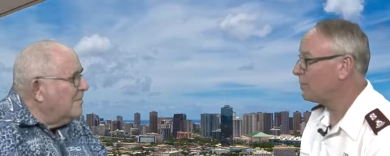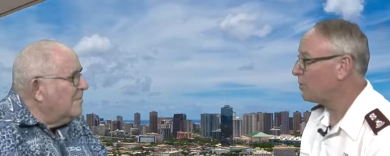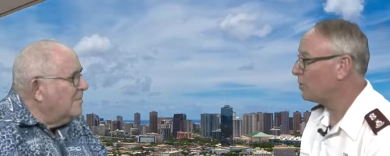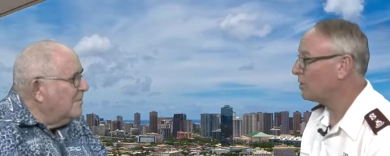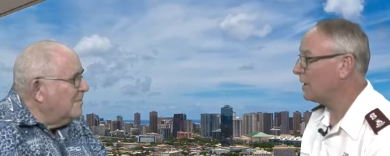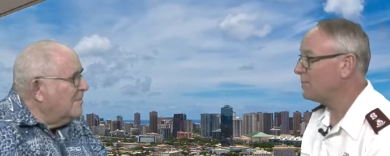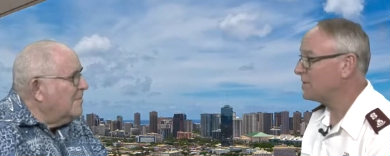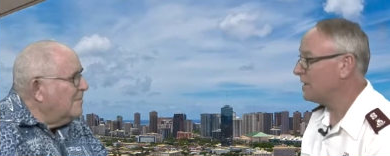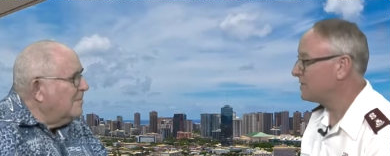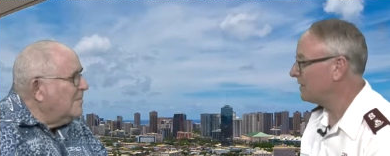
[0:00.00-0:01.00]

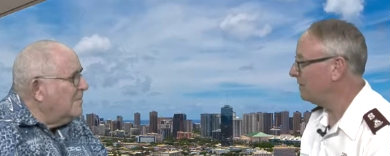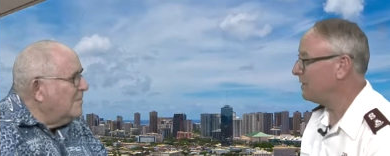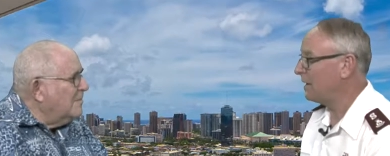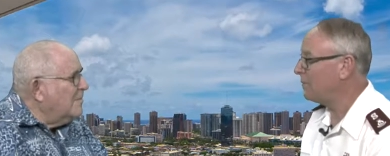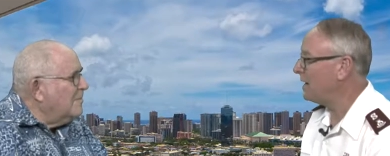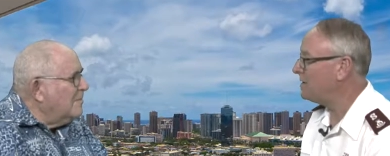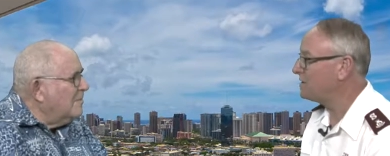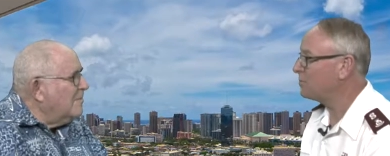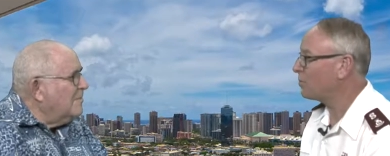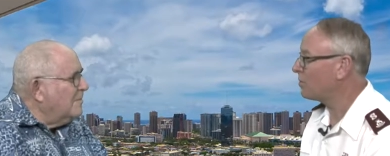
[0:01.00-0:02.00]
Speaker 1: programs. It's an, an
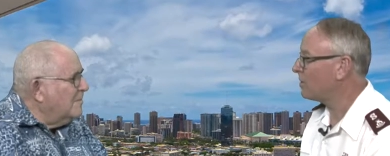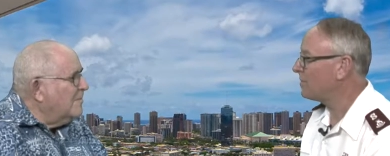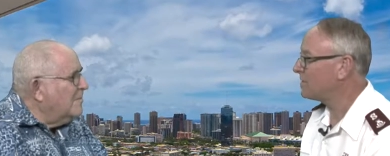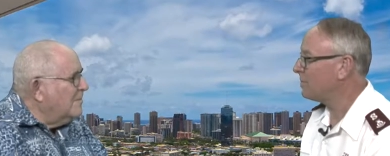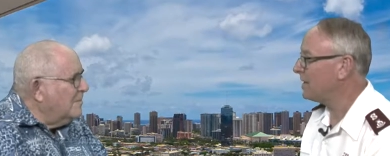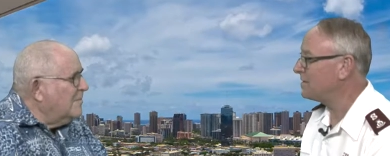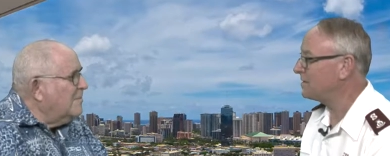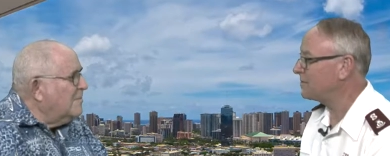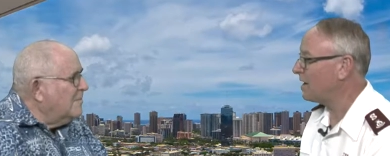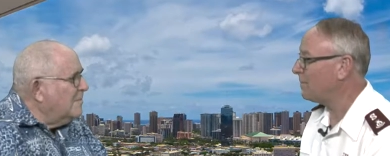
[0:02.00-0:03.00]
amazing program, does an
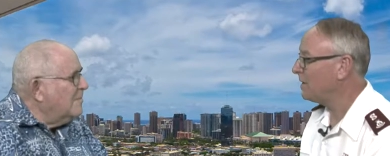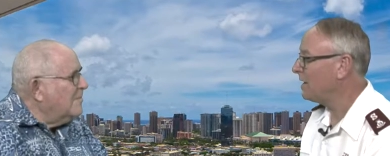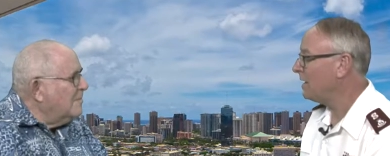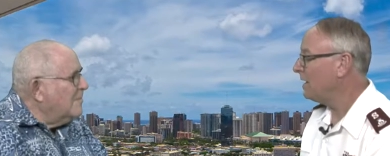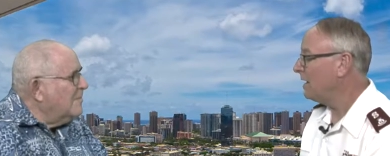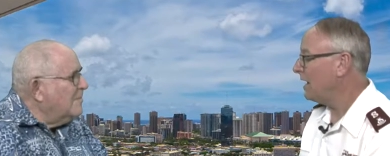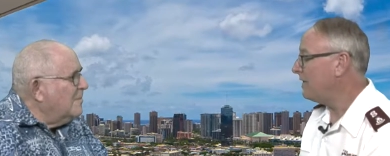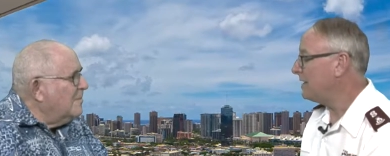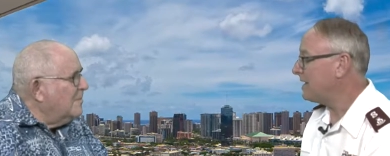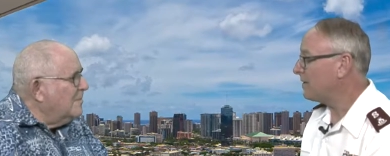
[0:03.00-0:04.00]
amazing job.
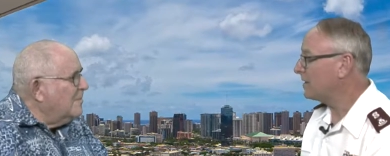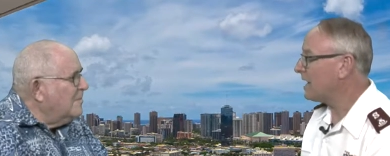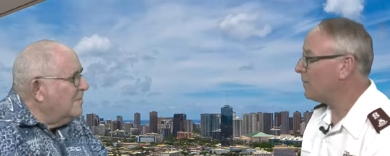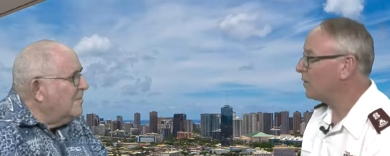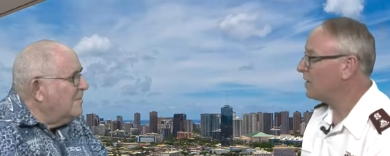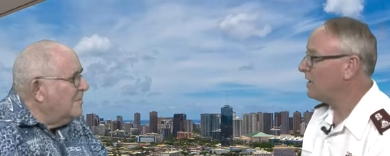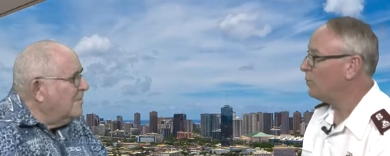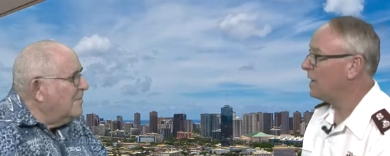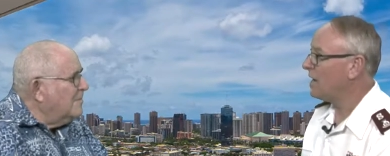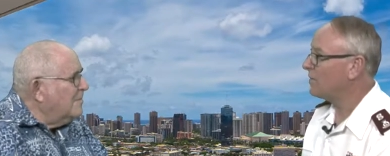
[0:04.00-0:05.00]
And then down in Kaimuki,
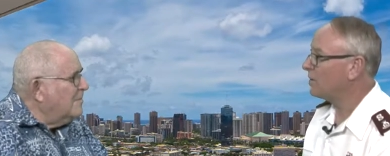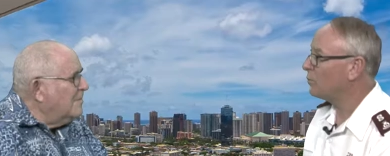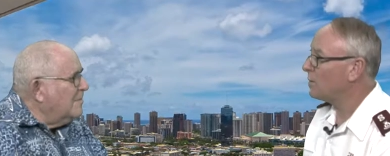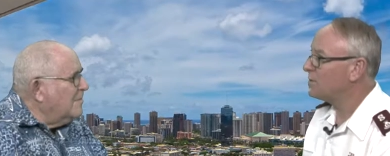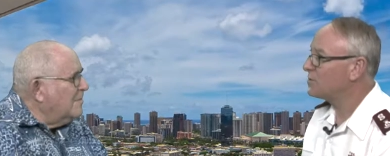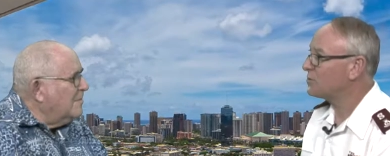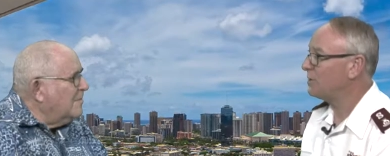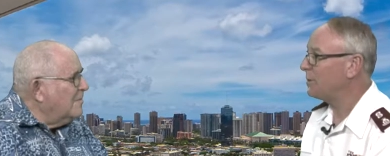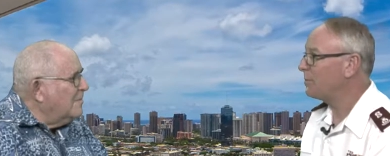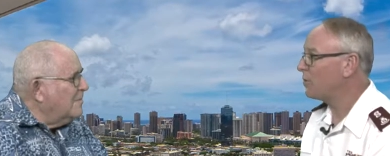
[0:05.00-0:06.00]
we have our women's
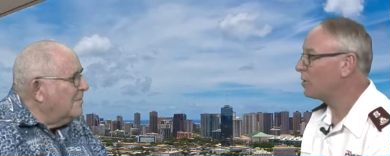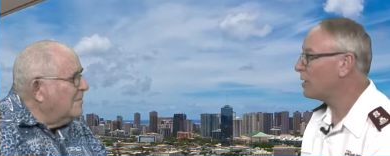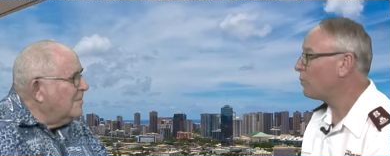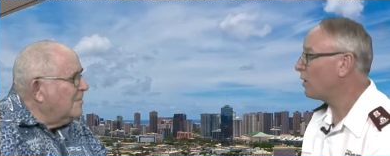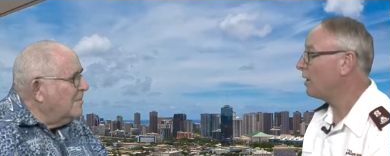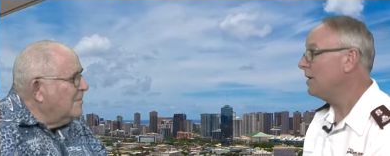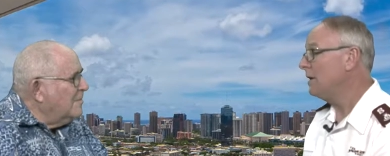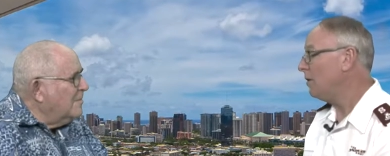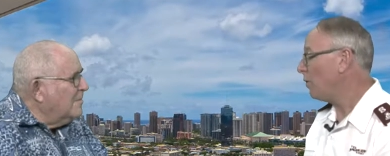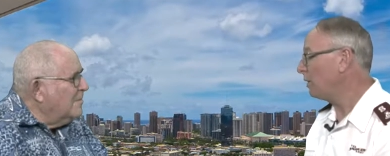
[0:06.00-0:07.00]
treatment program where,
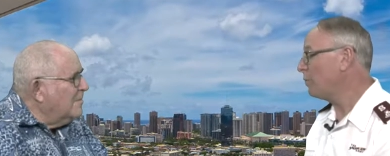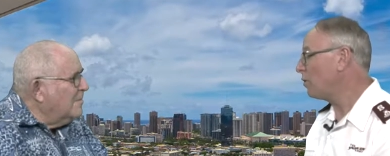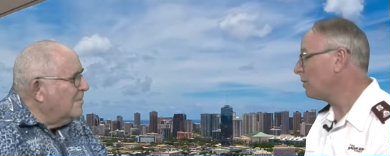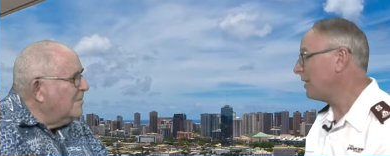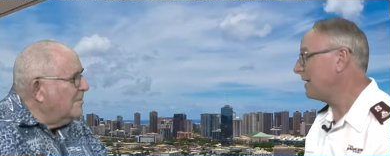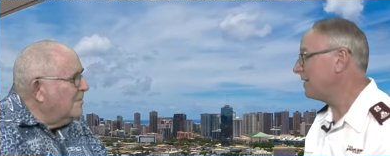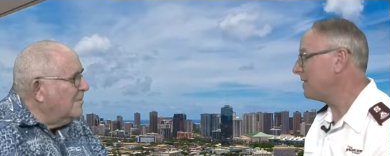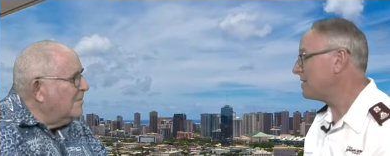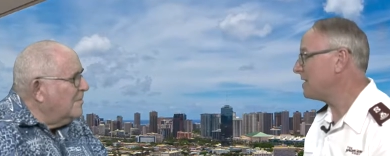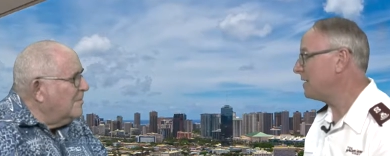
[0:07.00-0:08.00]
only program like it
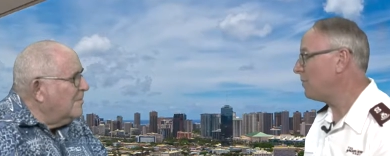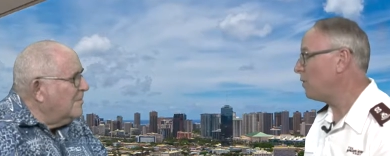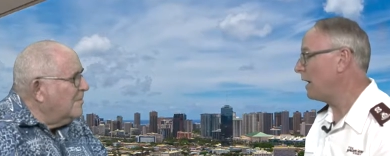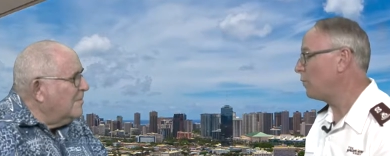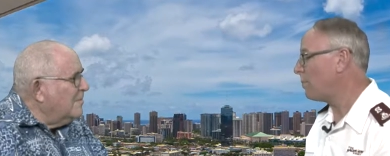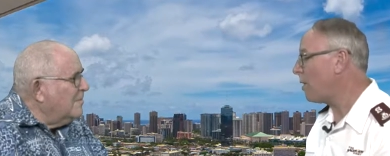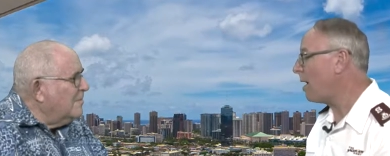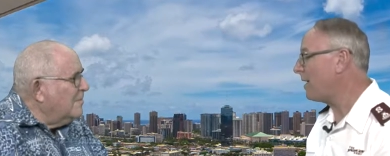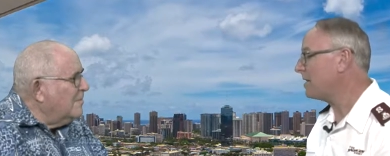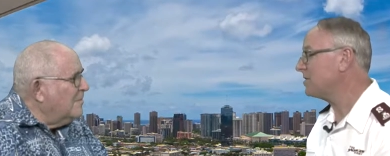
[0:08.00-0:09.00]
in the state of Hawaii, where
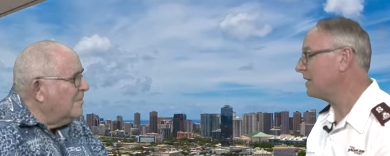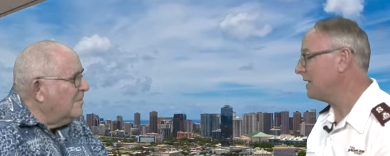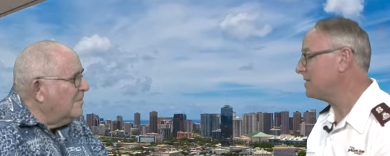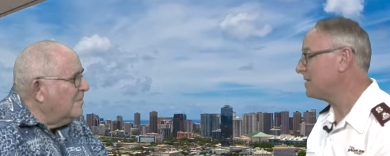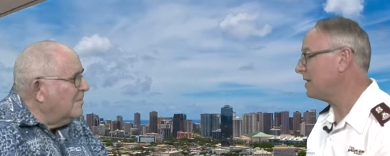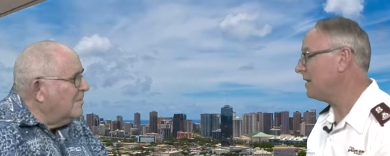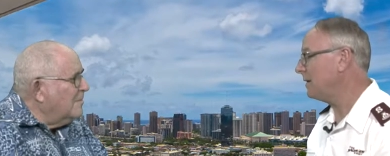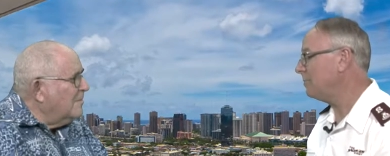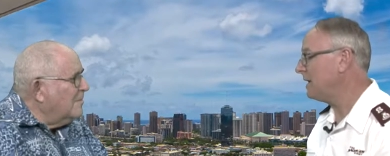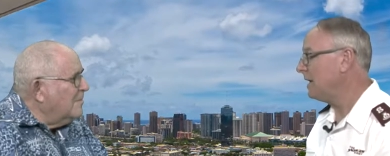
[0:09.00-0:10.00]
mom actually gets to
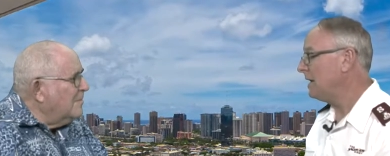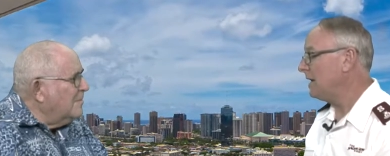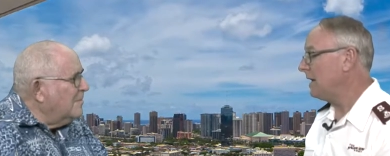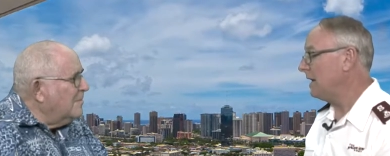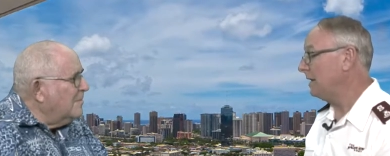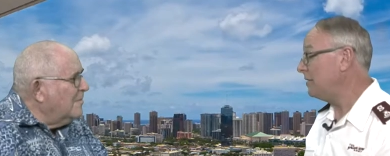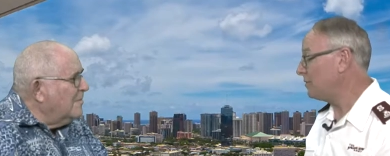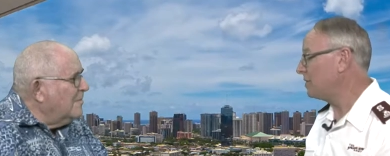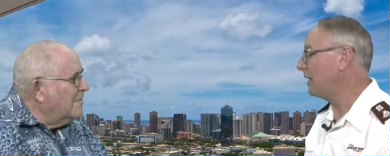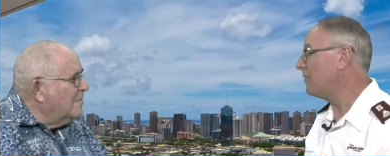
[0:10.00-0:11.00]
come and
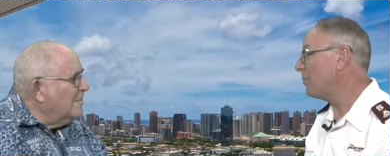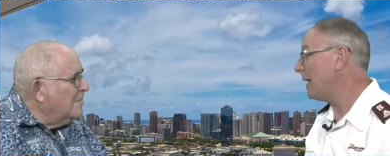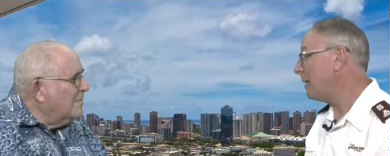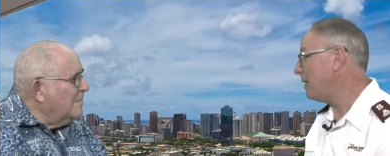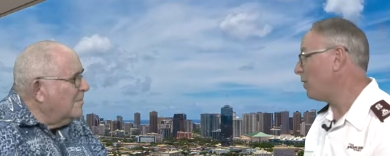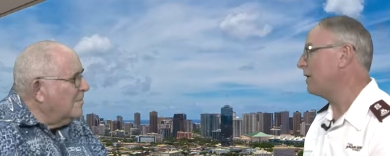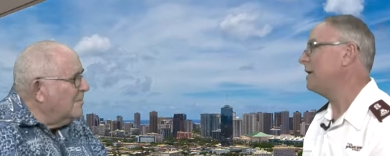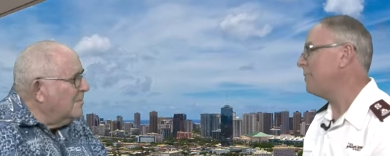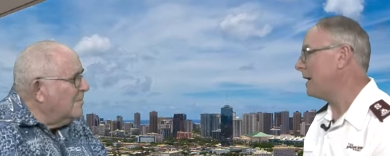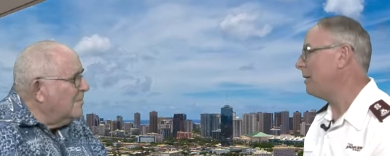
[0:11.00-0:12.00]
either deliver baby or
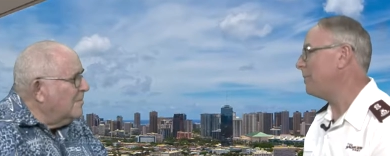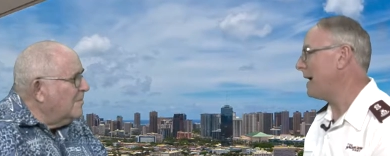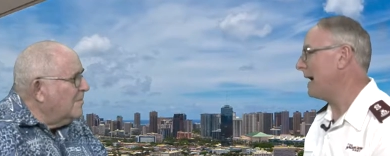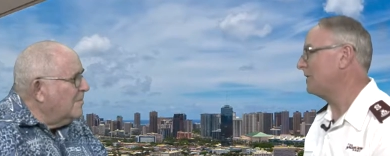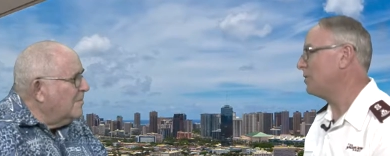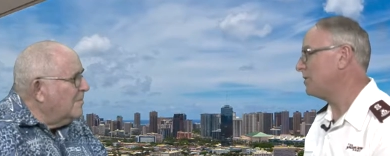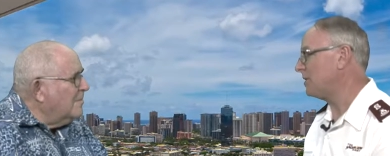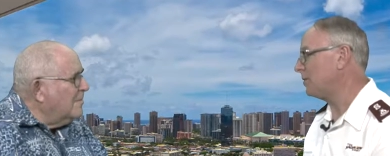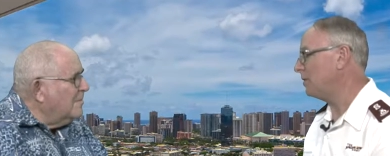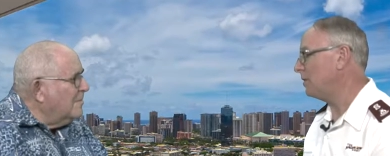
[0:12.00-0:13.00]
get baby back. So
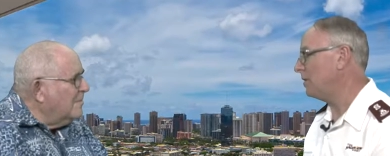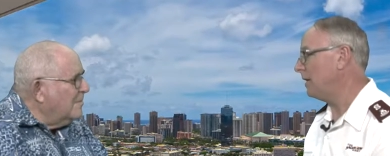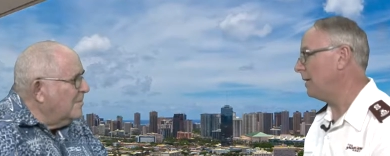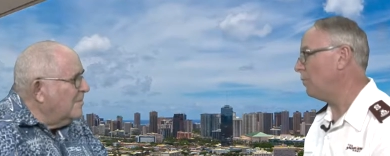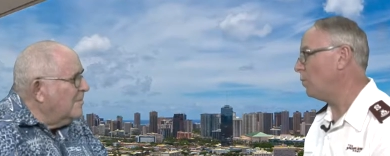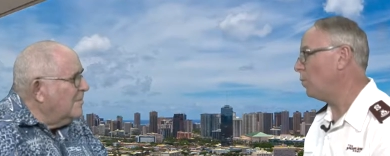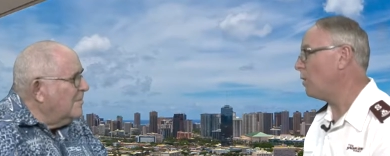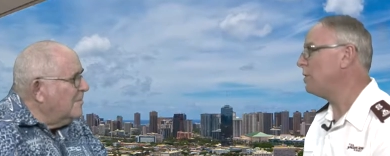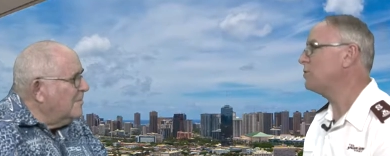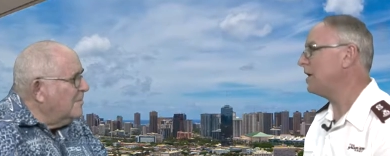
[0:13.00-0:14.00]
it's a, um,
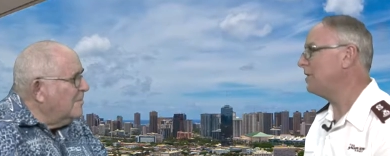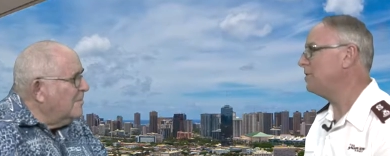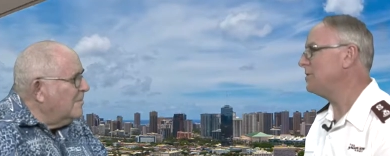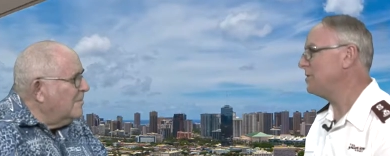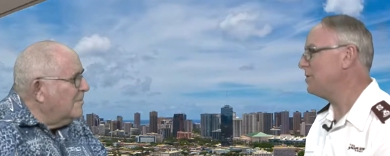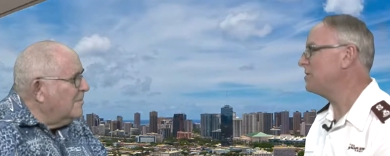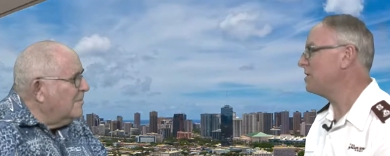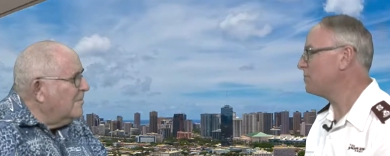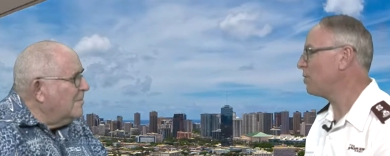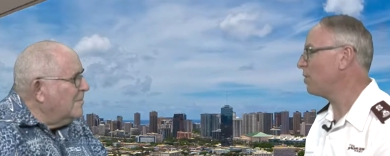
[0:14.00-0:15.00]
what we try to do is use
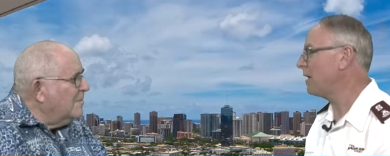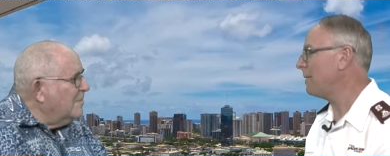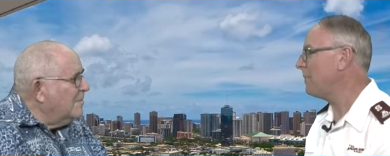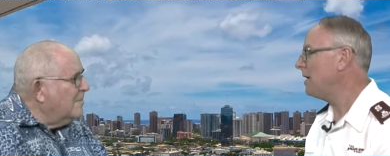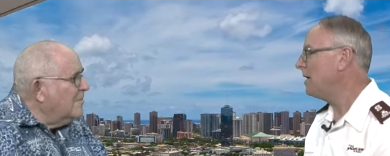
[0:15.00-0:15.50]
this program